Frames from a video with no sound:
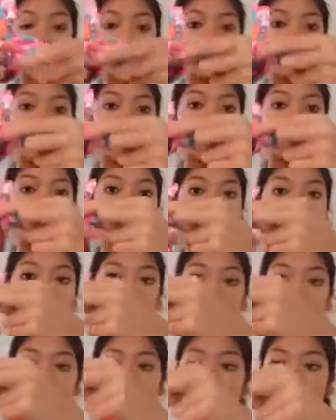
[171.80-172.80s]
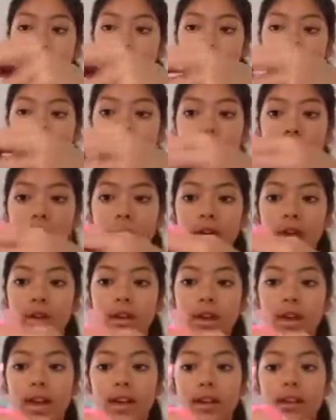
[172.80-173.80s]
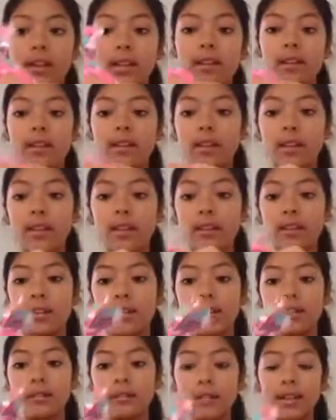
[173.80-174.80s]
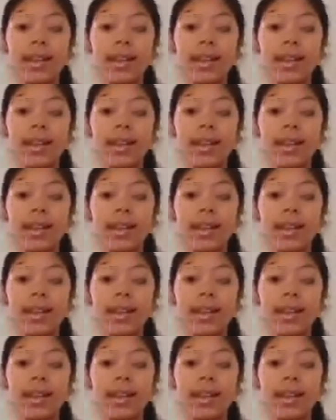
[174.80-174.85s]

you would any other,